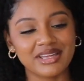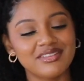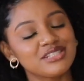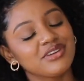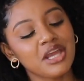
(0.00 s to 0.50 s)
Give
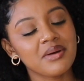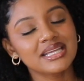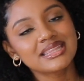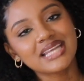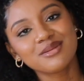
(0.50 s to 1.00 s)
this video
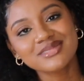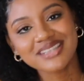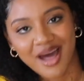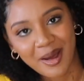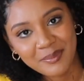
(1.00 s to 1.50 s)
a thumbs
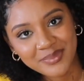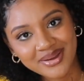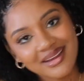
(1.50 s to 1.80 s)
up.